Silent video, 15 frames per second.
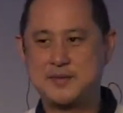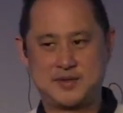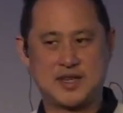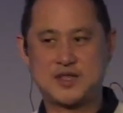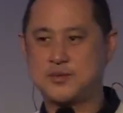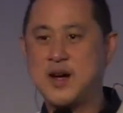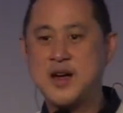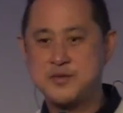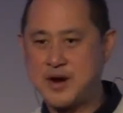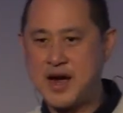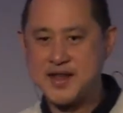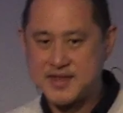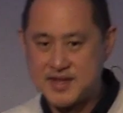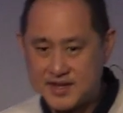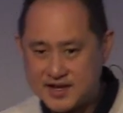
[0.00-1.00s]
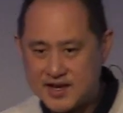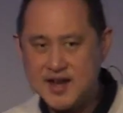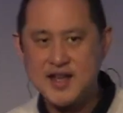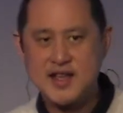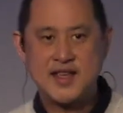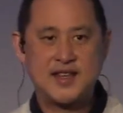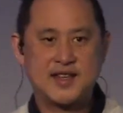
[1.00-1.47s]
That's why I think
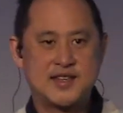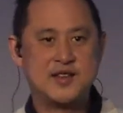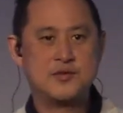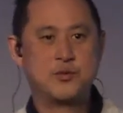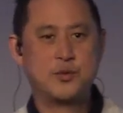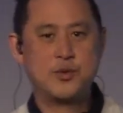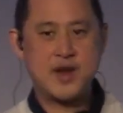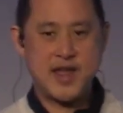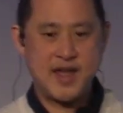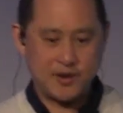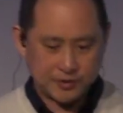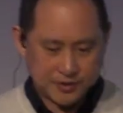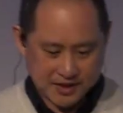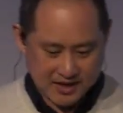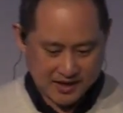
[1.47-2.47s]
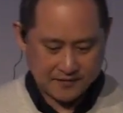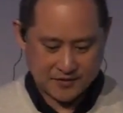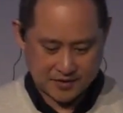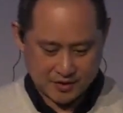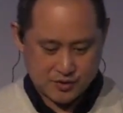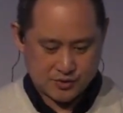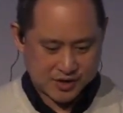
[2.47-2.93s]
it's healthy for a
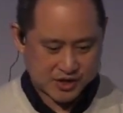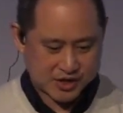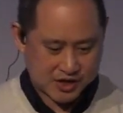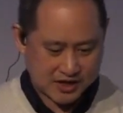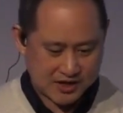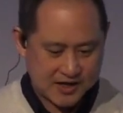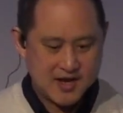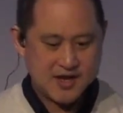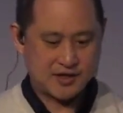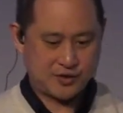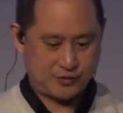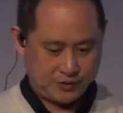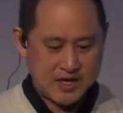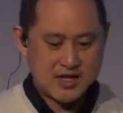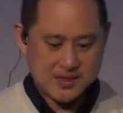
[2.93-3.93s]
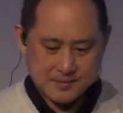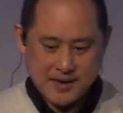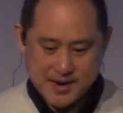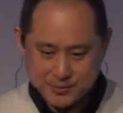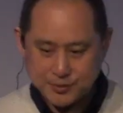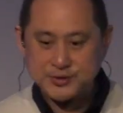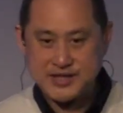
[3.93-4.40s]
Christian to read the
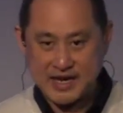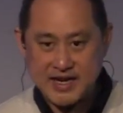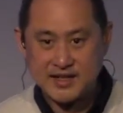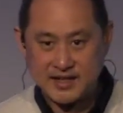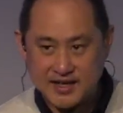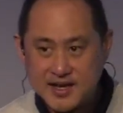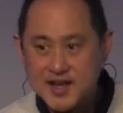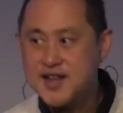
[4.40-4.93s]
Bible daily,